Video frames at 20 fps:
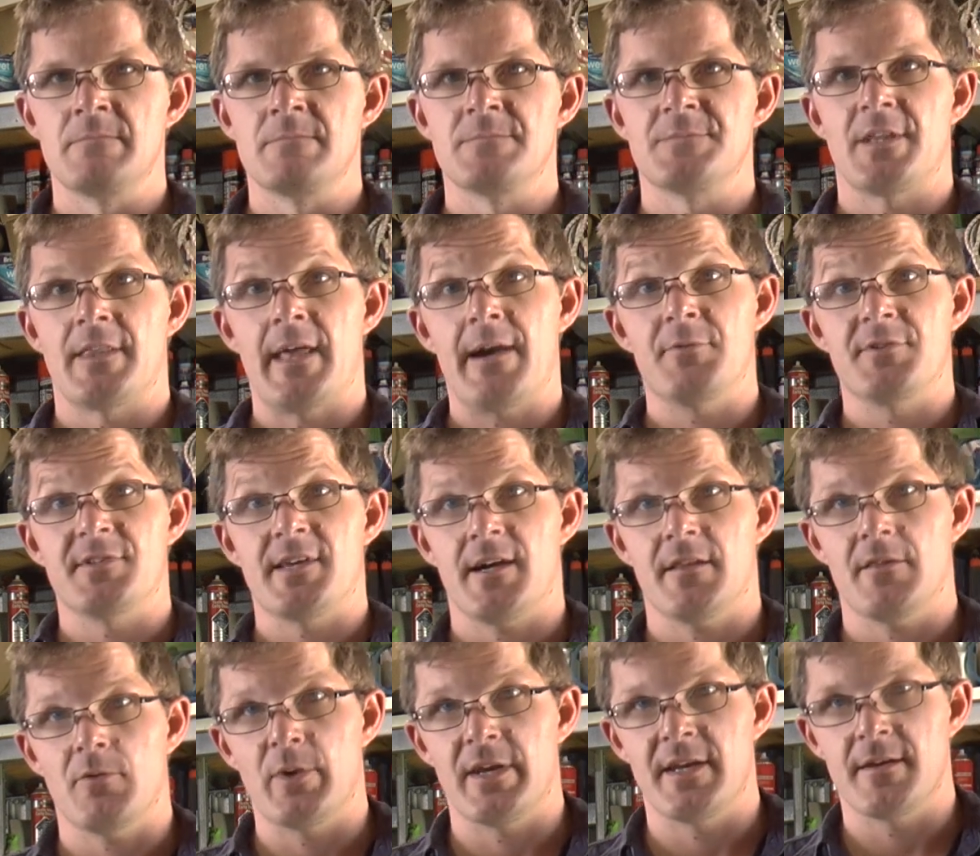So that was out
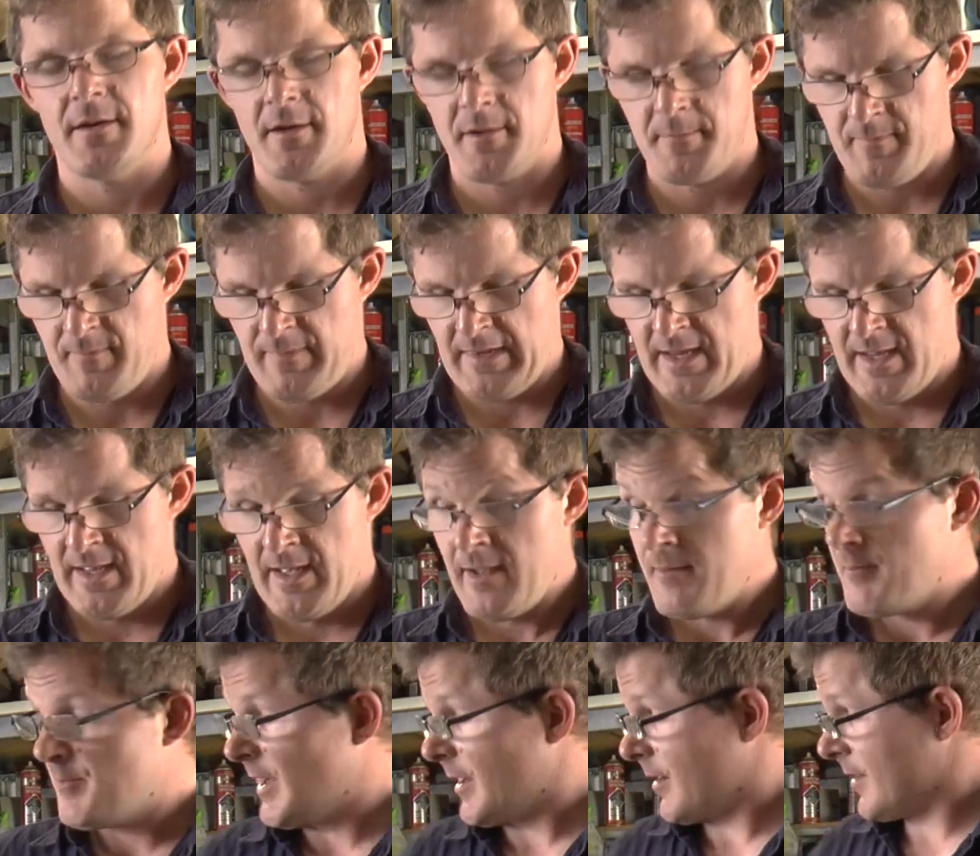the window.
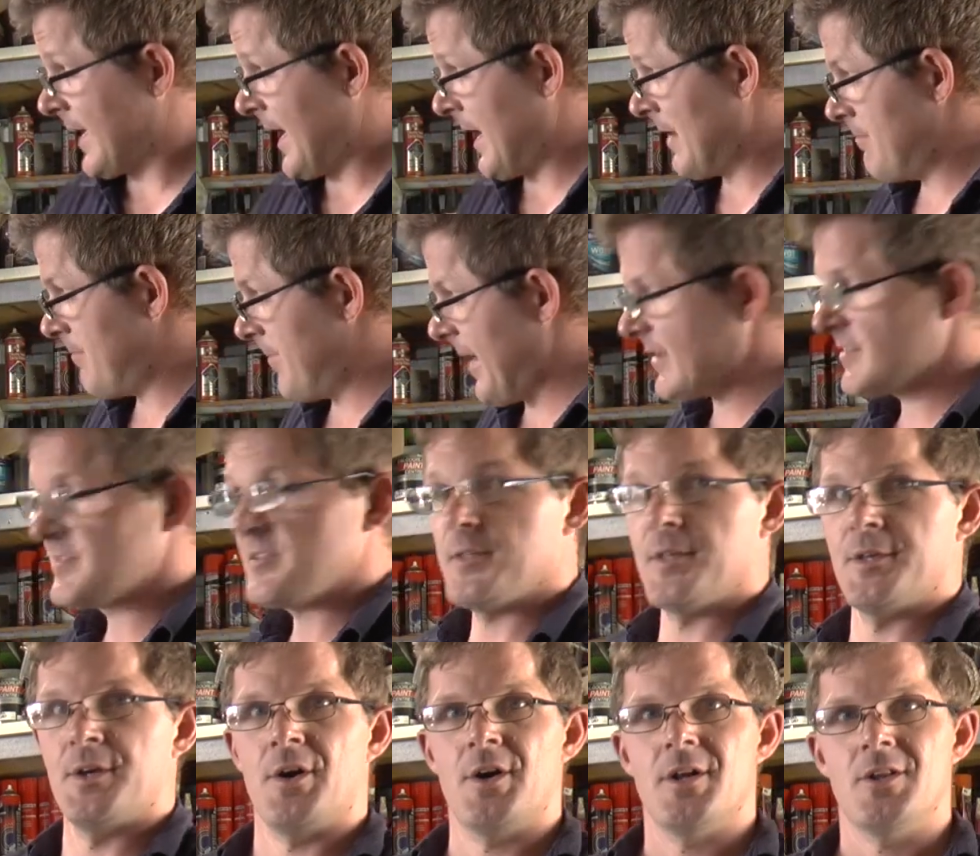But I came back to
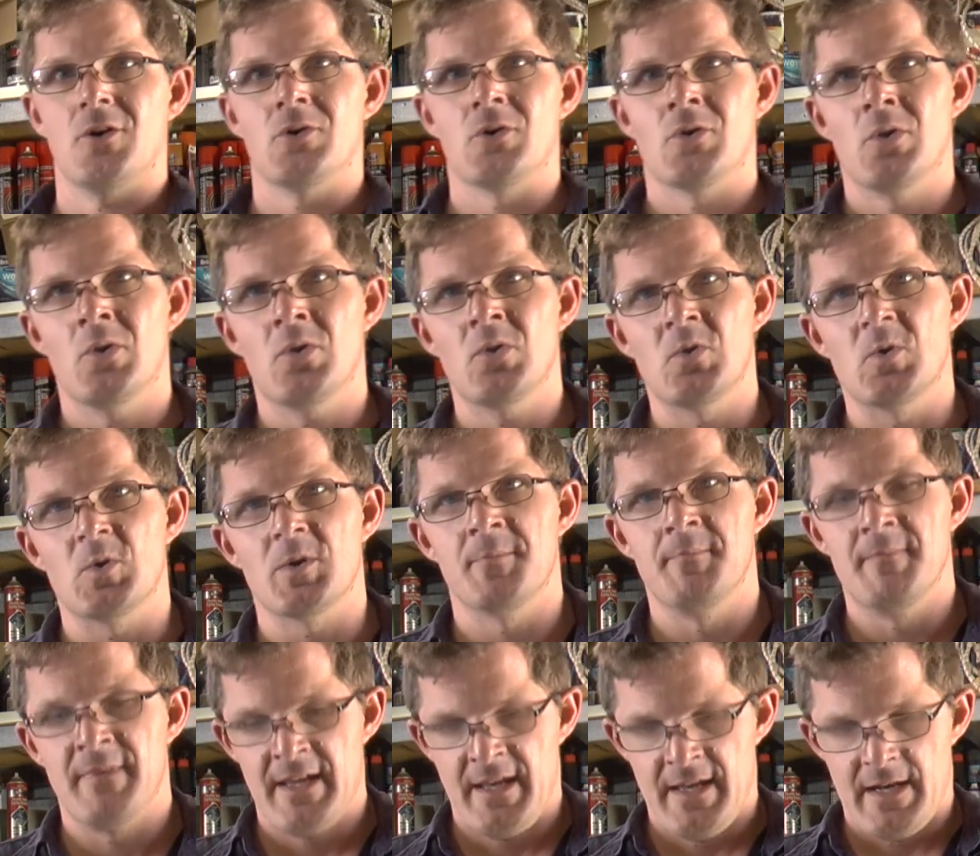the nylon cord,
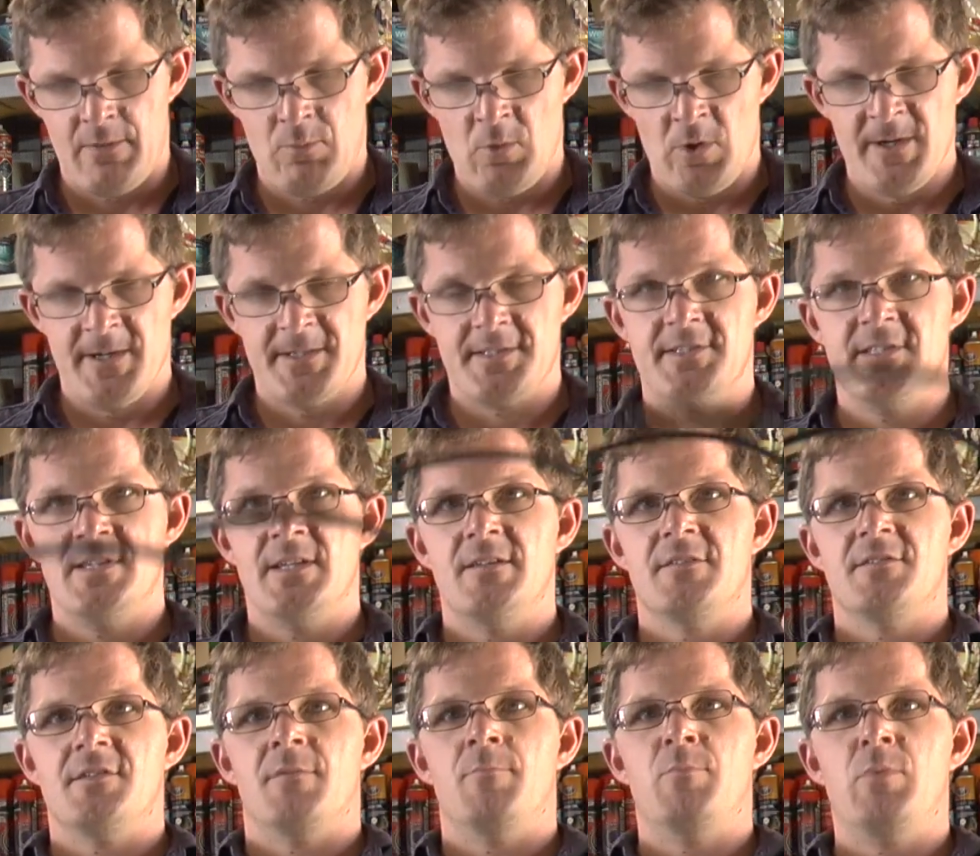and what I did
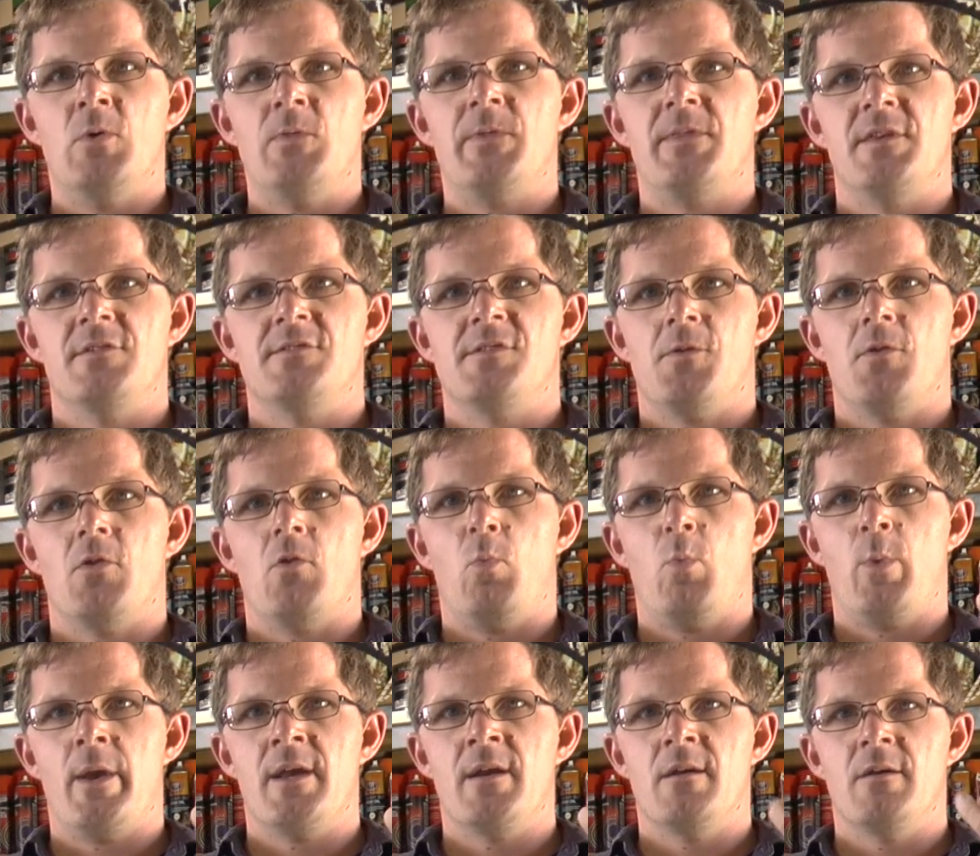is I put this on the
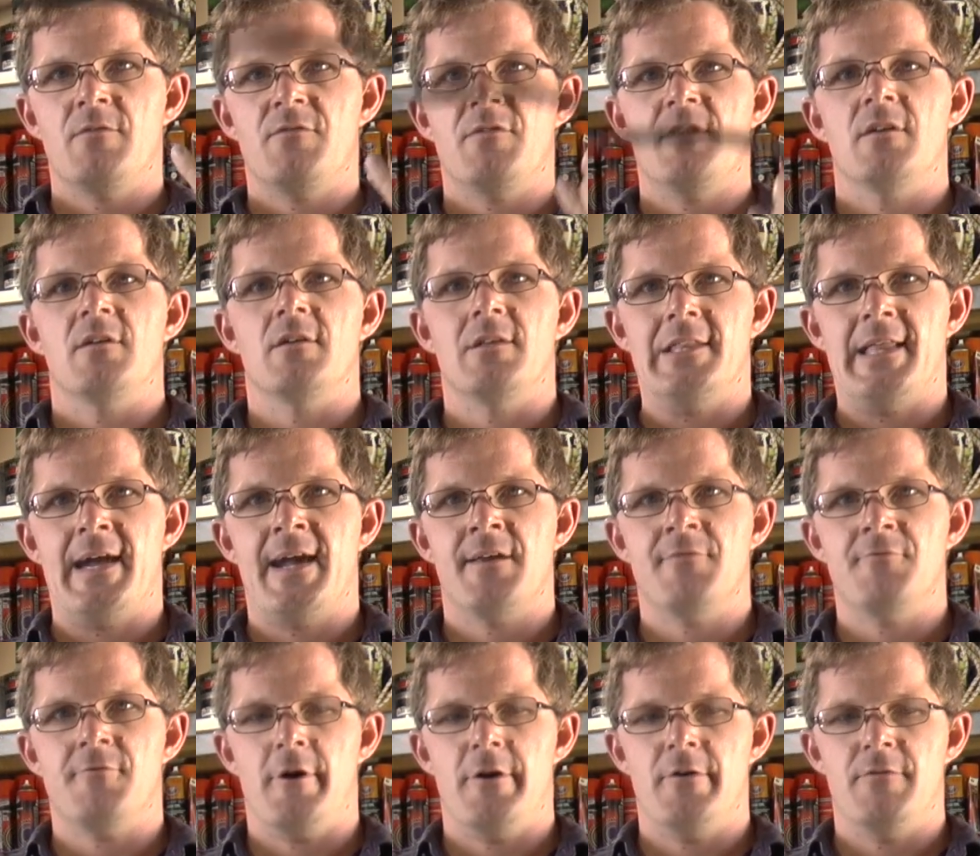wing of the
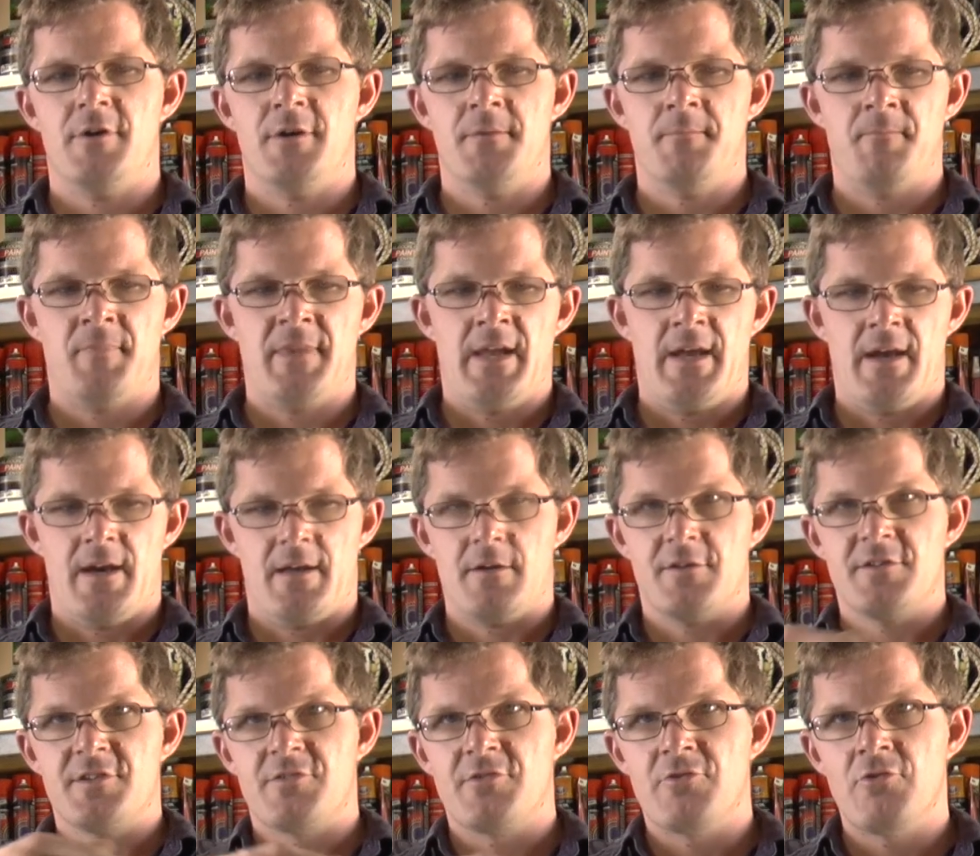Land Rover, and I
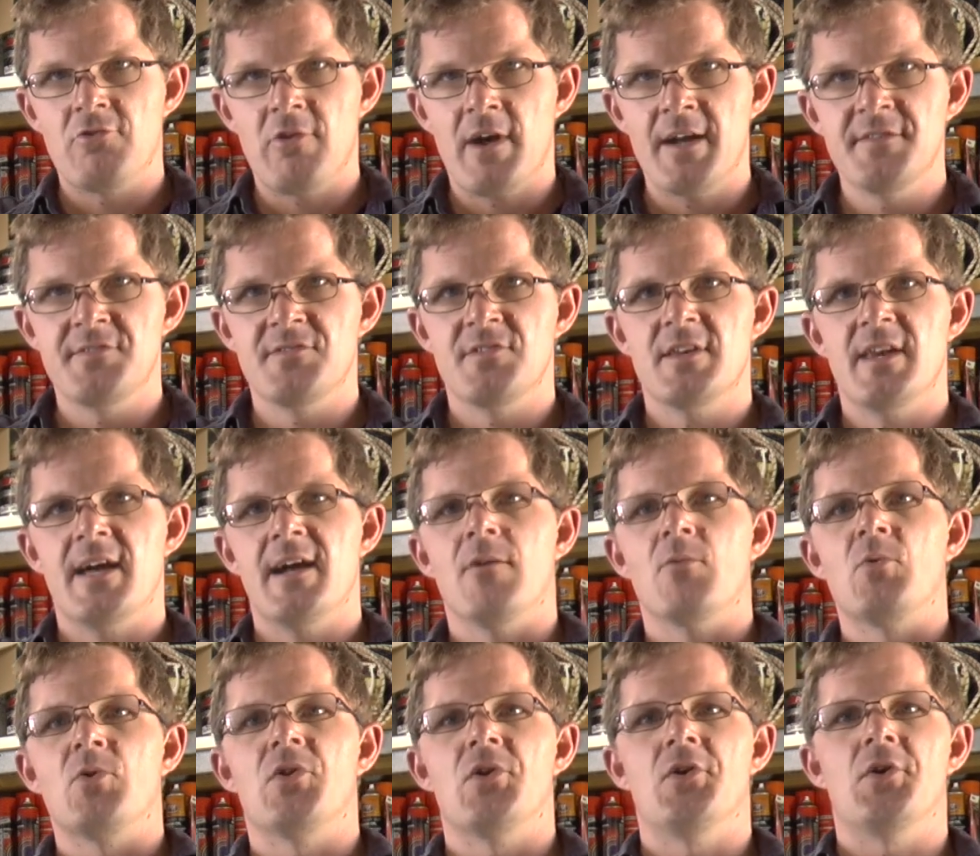just traced it out
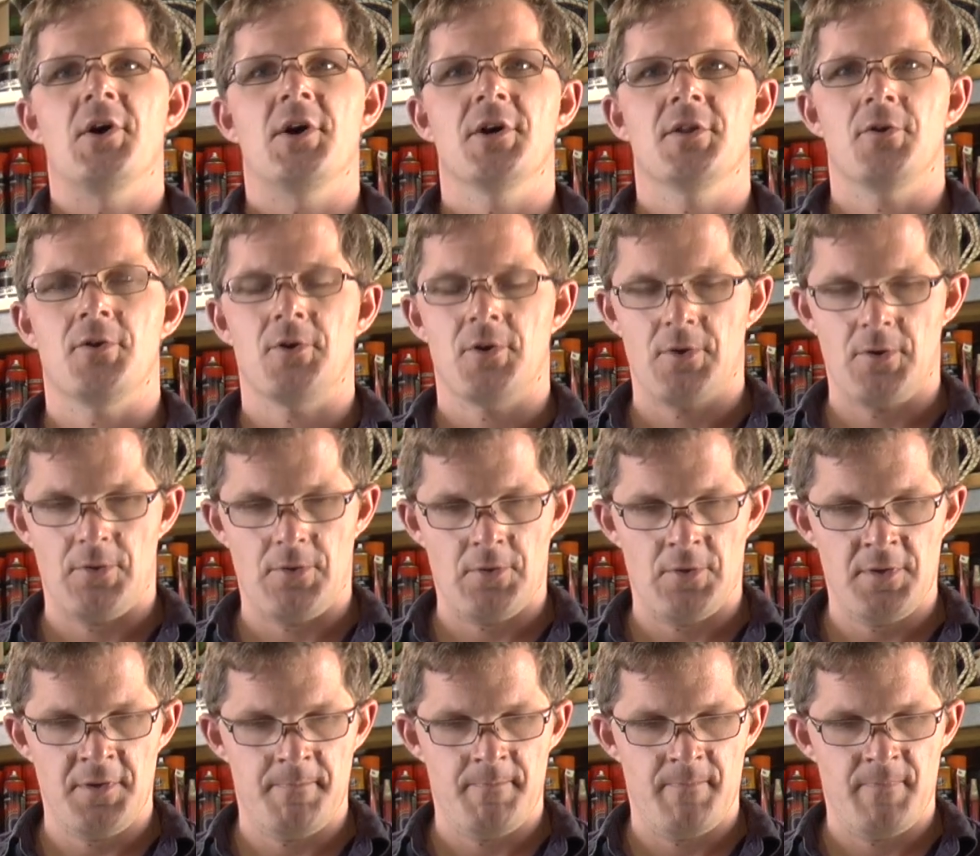with the nylon
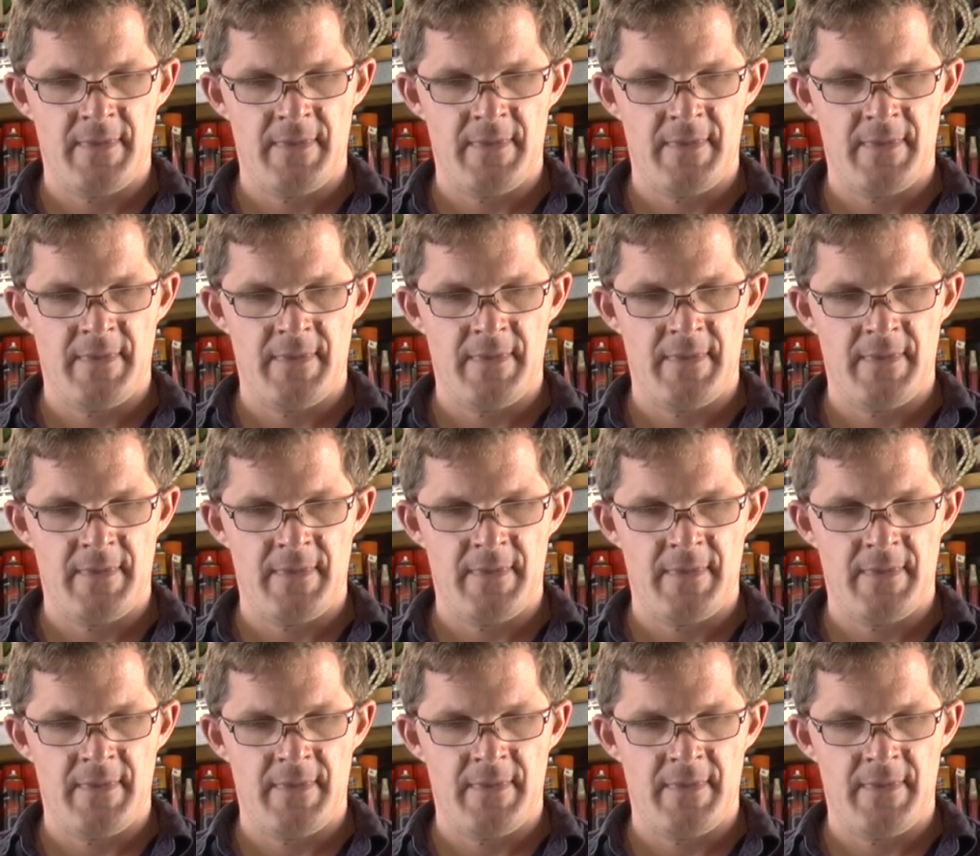cord.